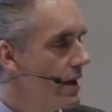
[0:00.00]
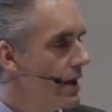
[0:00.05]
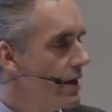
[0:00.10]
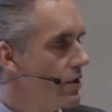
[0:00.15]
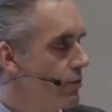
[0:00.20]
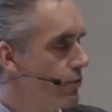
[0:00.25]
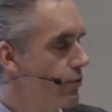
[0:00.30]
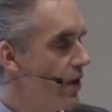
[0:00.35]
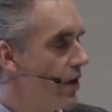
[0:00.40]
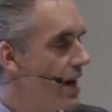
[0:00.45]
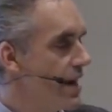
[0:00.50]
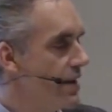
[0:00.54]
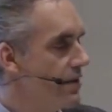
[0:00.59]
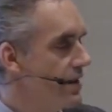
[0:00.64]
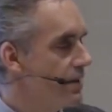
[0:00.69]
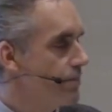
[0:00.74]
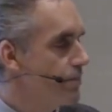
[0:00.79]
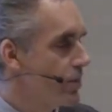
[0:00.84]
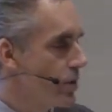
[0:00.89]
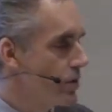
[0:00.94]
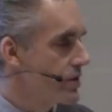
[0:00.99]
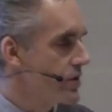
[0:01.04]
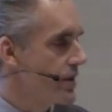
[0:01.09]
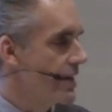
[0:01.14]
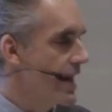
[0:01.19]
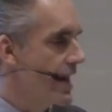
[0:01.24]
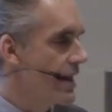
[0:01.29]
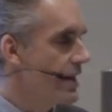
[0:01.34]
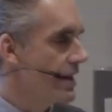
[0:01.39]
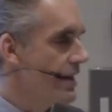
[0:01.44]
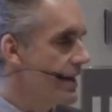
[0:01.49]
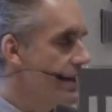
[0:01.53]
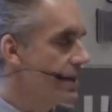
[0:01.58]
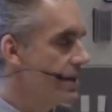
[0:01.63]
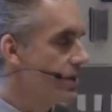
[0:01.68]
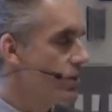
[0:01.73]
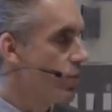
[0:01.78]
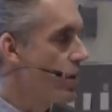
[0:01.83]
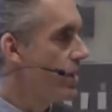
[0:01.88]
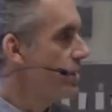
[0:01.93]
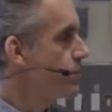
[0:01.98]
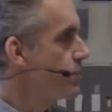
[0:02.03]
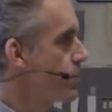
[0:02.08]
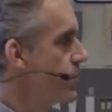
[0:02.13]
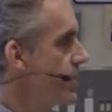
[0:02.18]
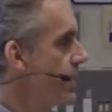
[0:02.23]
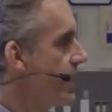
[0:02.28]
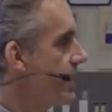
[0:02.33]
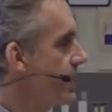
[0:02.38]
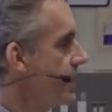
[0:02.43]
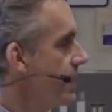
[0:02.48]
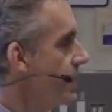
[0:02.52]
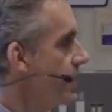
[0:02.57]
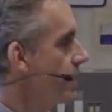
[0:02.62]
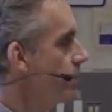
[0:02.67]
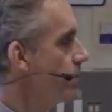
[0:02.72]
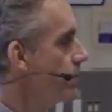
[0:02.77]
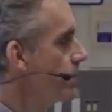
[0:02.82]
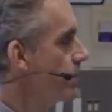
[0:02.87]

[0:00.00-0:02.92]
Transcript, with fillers: you find that personality is what's predicting them.